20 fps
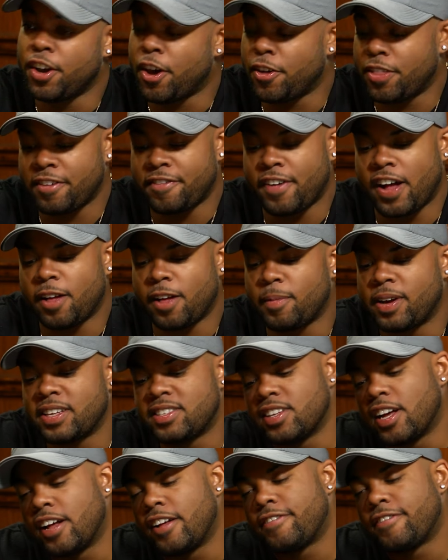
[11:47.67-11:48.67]
no? They follow
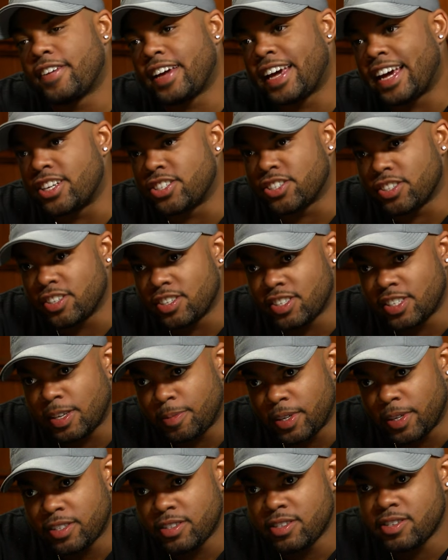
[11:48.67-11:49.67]
myself, Angela
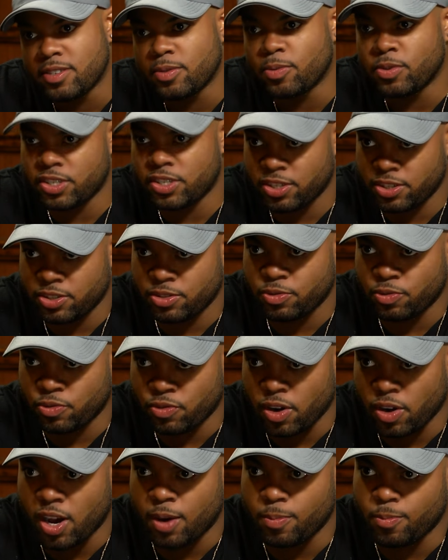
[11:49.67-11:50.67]
Simmons, which is
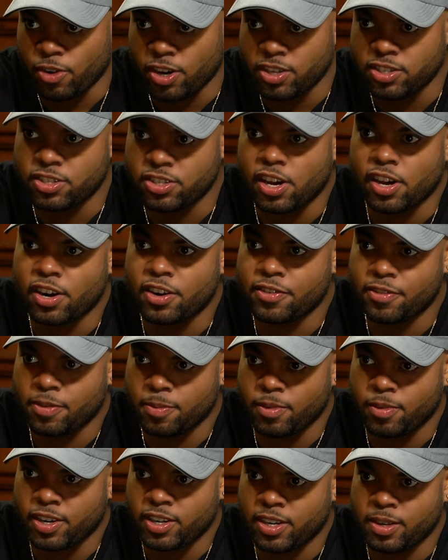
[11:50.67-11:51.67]
Run's daughter
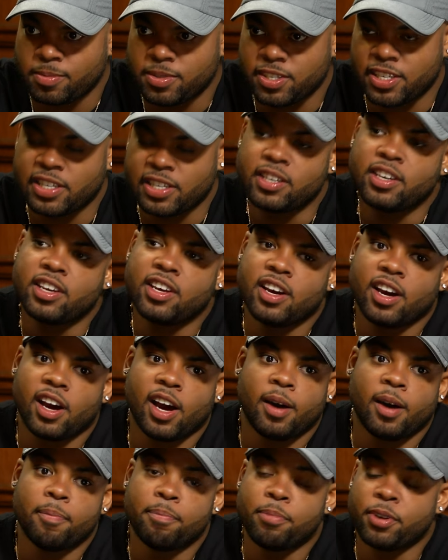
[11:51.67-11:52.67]
from Run-DMC,
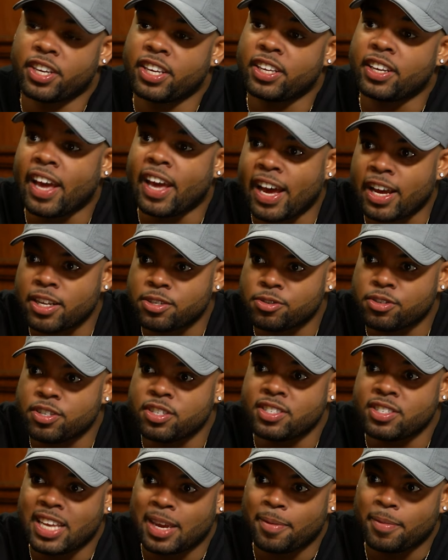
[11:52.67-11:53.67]
Boogie Dash, which
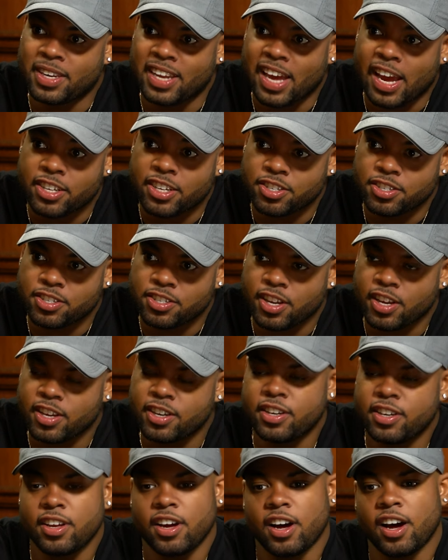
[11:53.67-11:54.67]
is Damon Dash's
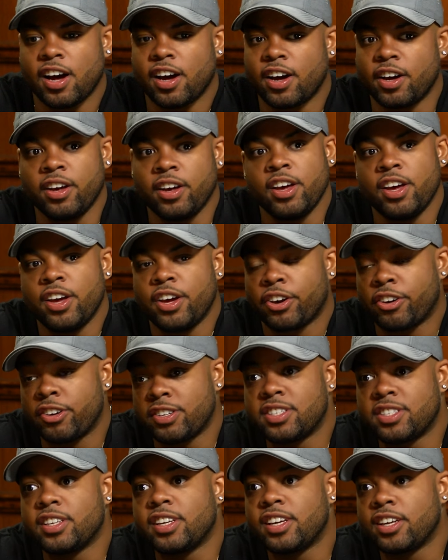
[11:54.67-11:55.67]
son,
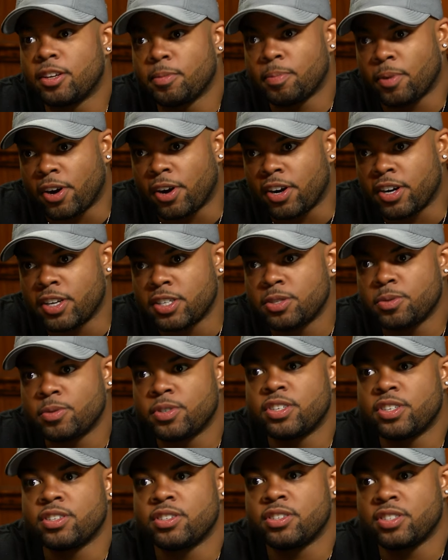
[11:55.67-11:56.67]
Christina DeBarge,
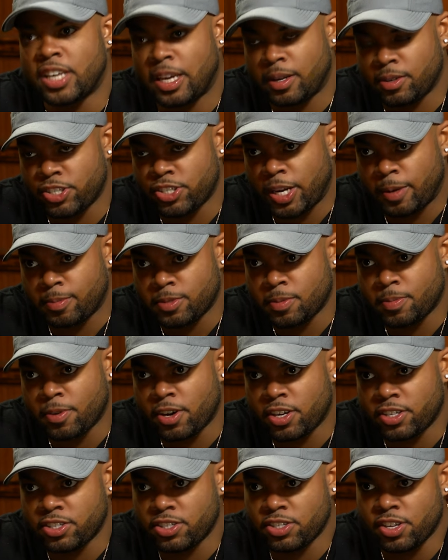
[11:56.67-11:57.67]
which is James
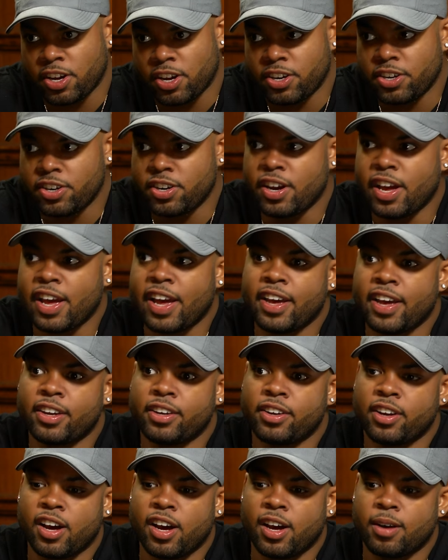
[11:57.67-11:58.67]
DeBarge's daughter,
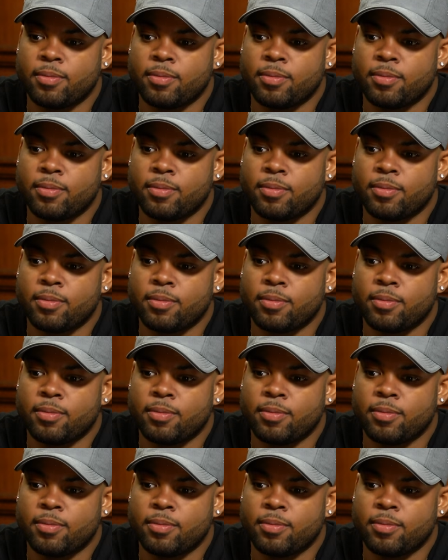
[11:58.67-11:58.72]
and